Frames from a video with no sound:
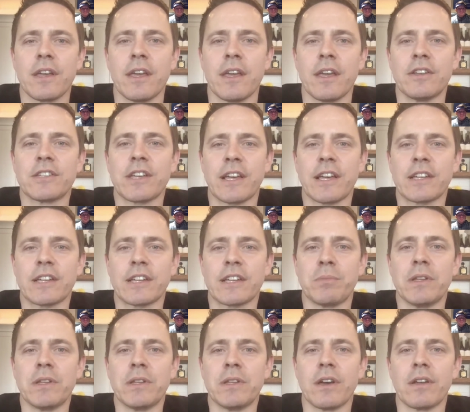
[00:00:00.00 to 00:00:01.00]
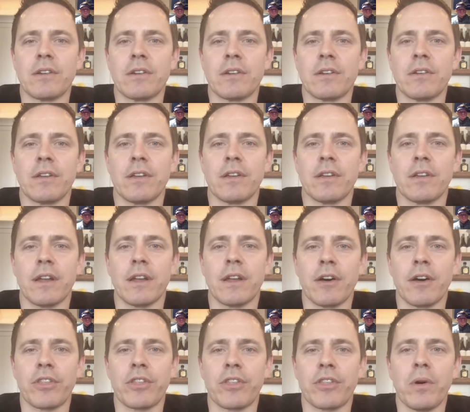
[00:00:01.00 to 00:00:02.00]
It just has to be done in a
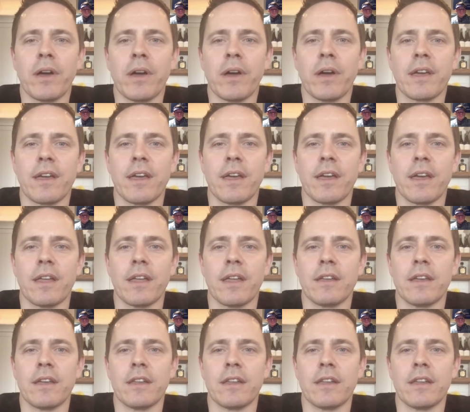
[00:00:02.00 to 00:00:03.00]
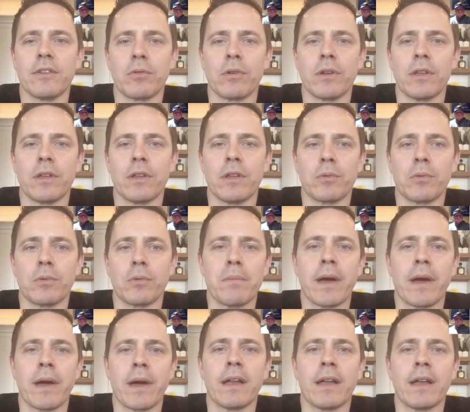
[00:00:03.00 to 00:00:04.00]
healthy way and in the right
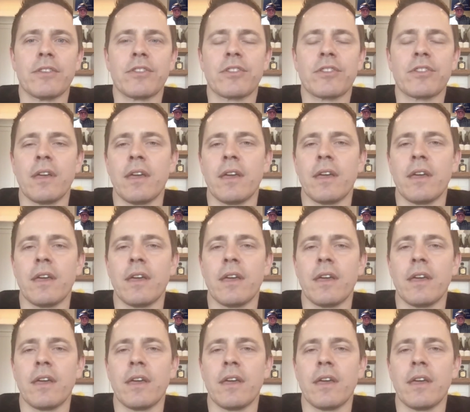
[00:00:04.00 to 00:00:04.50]
balance.